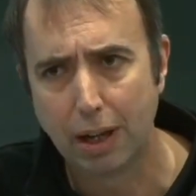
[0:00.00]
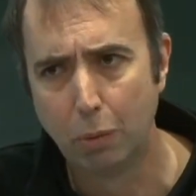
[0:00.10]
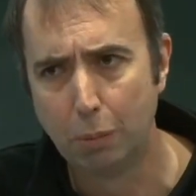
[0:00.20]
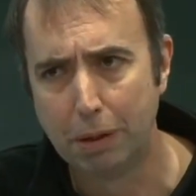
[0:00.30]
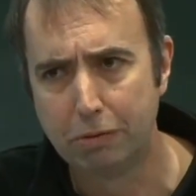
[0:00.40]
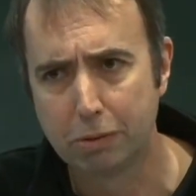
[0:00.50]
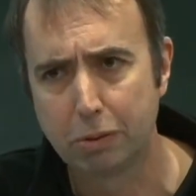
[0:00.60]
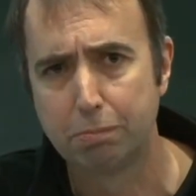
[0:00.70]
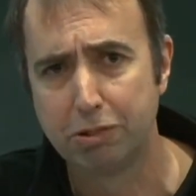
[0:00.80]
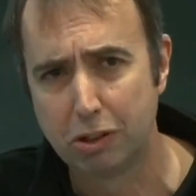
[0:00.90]
and will be
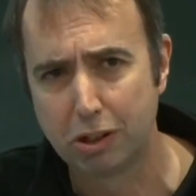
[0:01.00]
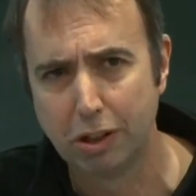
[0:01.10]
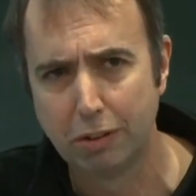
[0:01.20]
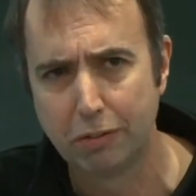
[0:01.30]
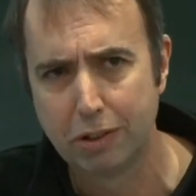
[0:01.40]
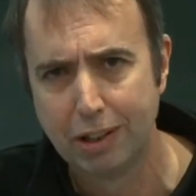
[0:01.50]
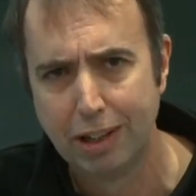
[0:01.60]
preserved,